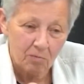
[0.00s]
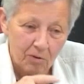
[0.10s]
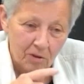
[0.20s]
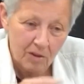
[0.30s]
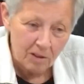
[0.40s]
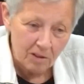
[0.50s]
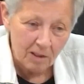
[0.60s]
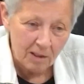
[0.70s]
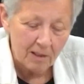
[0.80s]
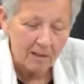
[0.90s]

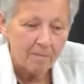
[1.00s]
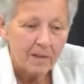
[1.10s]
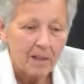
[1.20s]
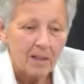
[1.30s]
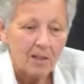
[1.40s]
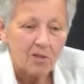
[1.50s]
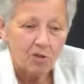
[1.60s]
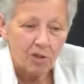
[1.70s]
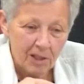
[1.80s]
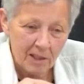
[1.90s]
Wilcinski,
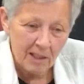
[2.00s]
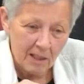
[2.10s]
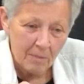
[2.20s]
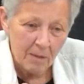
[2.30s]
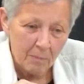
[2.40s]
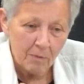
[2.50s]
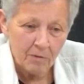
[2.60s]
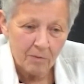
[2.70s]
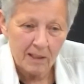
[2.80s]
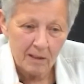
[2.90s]
she can come up with
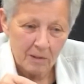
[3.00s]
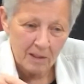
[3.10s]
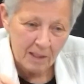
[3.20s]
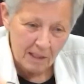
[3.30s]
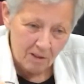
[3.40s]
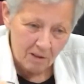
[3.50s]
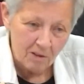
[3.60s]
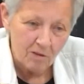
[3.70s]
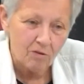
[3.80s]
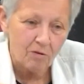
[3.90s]

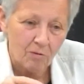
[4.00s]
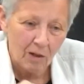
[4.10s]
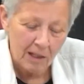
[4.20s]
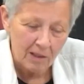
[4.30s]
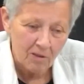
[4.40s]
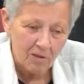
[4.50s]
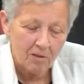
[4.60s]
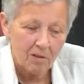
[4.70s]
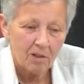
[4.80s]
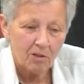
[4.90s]
recommendations to us
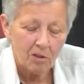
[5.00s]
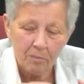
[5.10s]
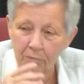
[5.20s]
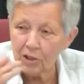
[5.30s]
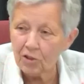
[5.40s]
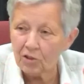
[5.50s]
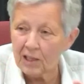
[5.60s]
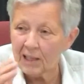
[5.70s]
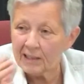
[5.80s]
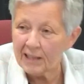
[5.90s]
to bridge
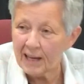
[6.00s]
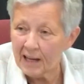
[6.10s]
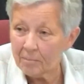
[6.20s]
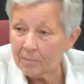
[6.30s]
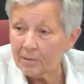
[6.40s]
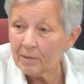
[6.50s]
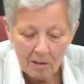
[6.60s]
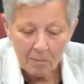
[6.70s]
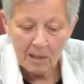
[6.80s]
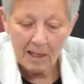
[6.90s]
that gap.
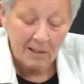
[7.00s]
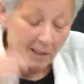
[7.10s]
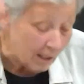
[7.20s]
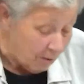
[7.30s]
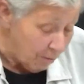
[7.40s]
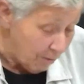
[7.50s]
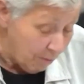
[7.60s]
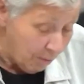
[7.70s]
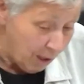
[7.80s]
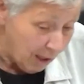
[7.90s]
But I think
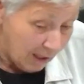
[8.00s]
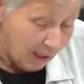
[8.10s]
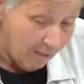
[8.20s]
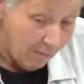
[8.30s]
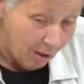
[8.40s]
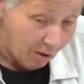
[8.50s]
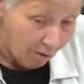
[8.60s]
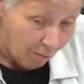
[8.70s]
we can give Mrs.